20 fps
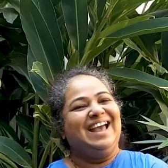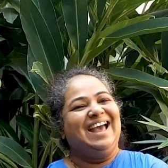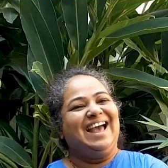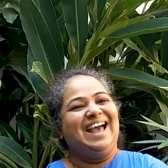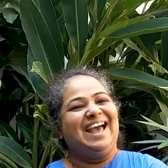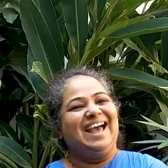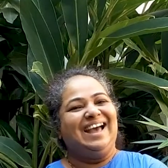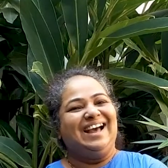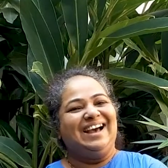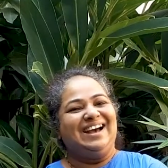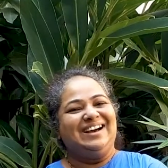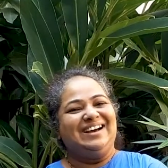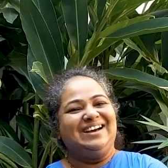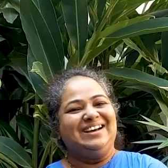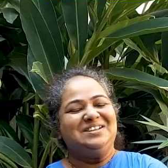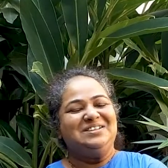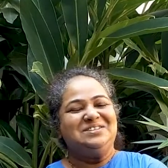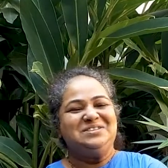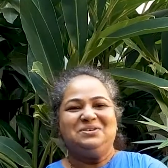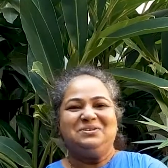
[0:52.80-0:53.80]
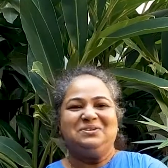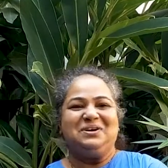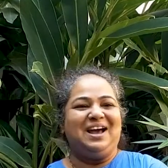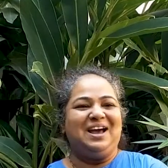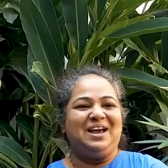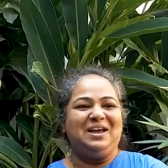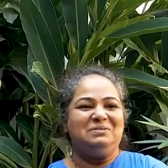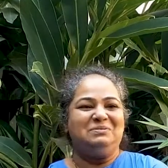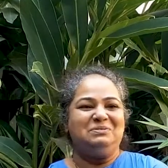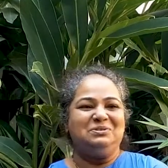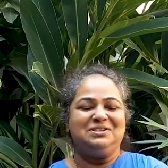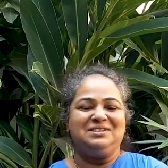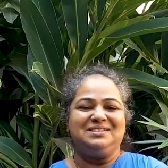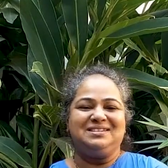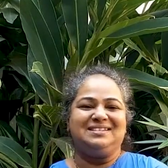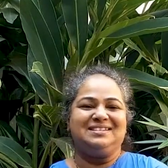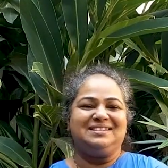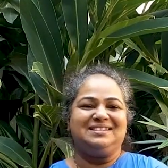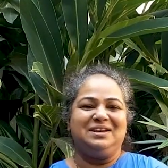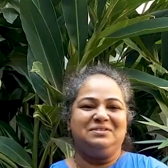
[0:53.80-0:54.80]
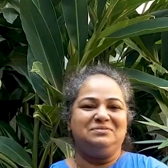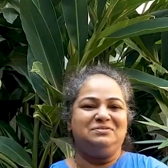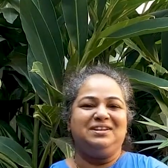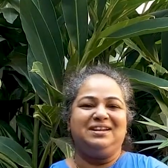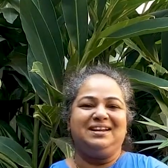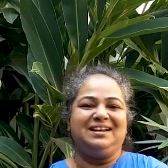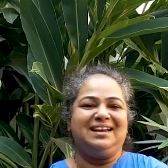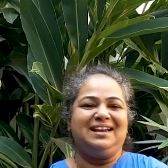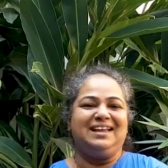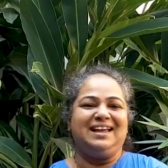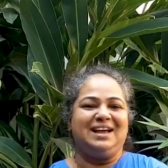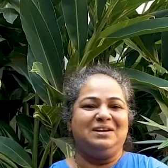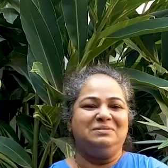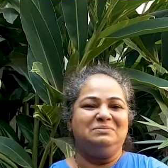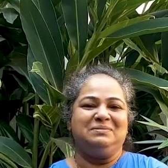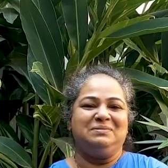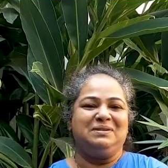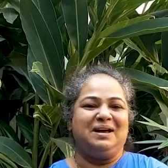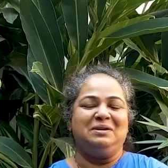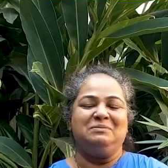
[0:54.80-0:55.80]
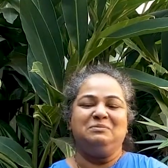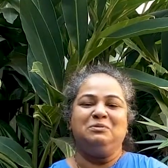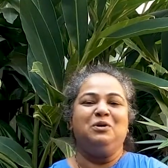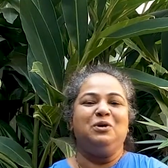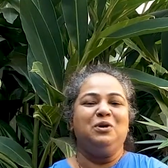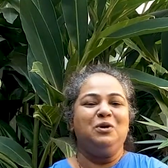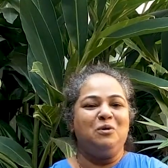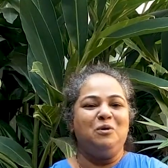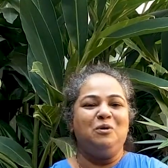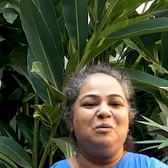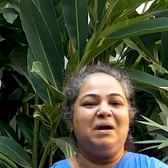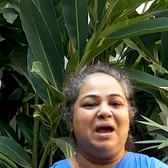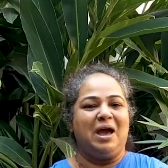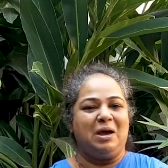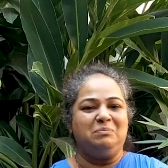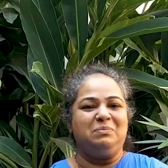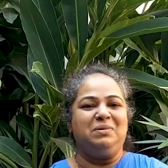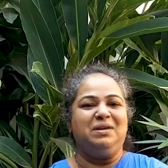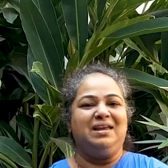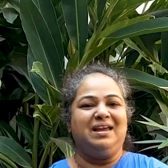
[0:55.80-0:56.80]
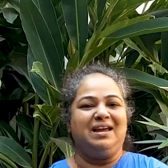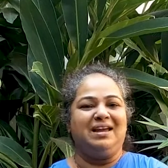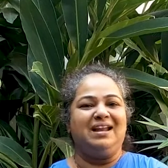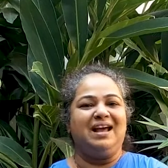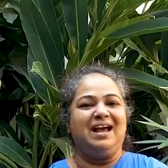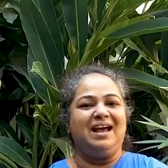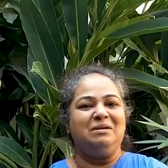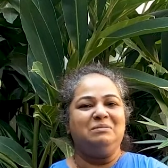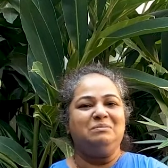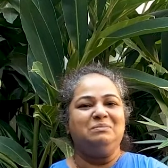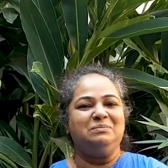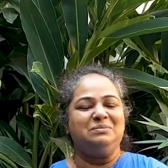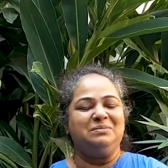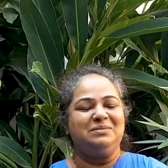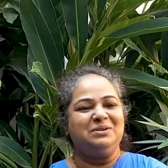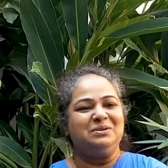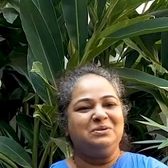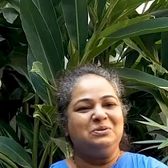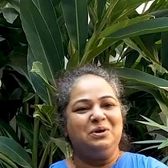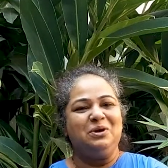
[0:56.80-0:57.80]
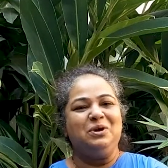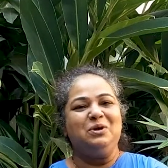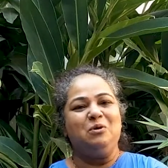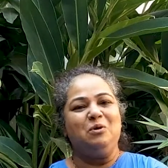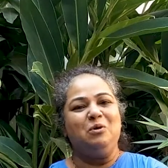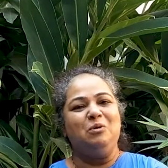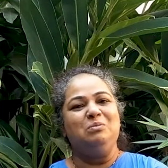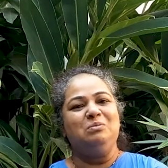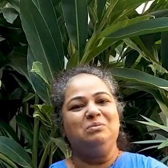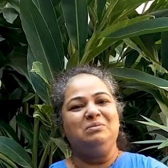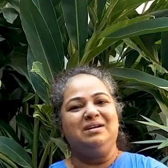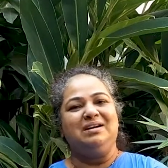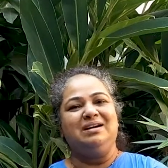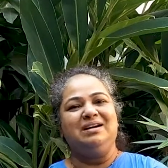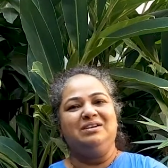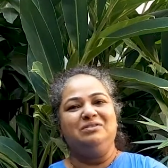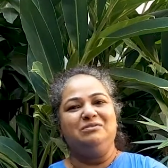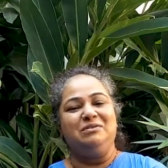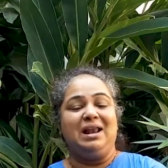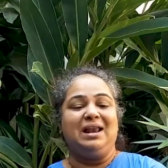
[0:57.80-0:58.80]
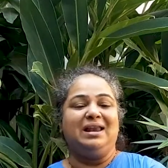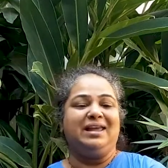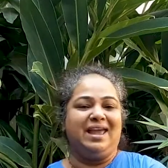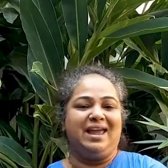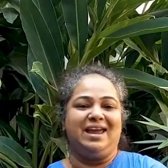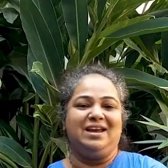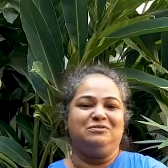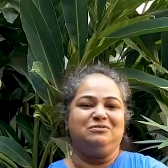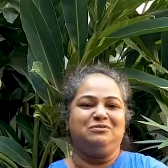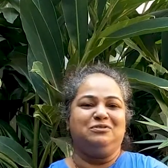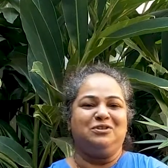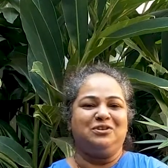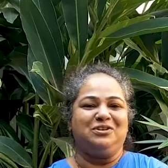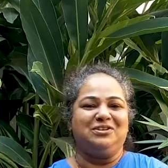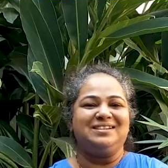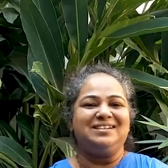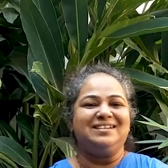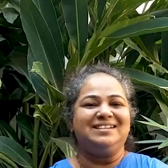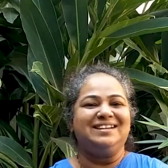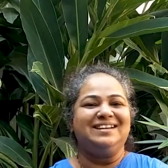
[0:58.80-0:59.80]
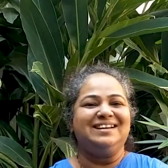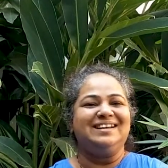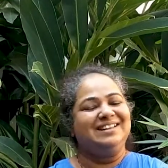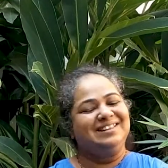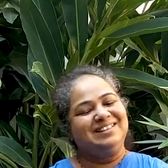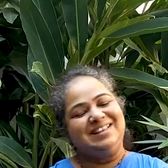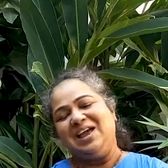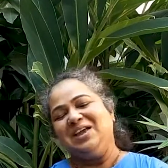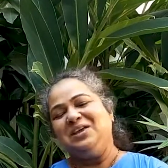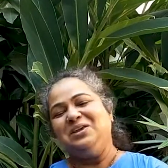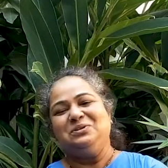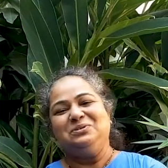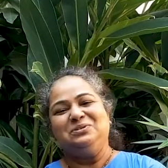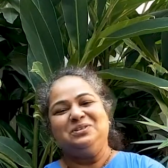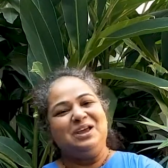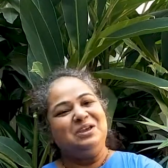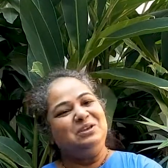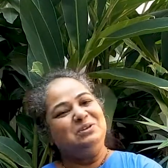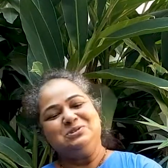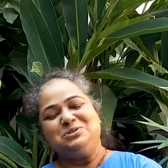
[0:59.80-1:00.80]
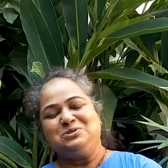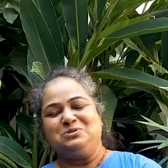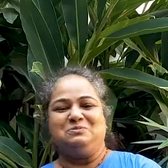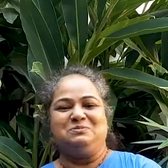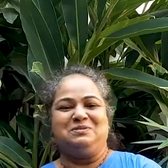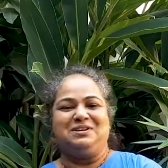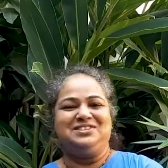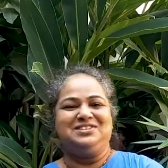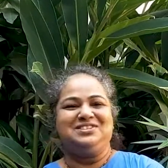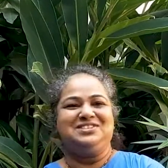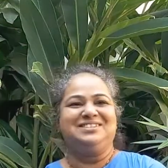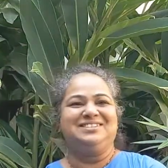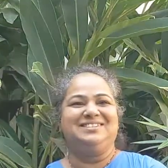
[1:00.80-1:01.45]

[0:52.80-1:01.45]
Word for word: Uh, so I would definitely I'm I'm going home happy and I'm going home uh, well well cared for. Thank you. Thank you so much.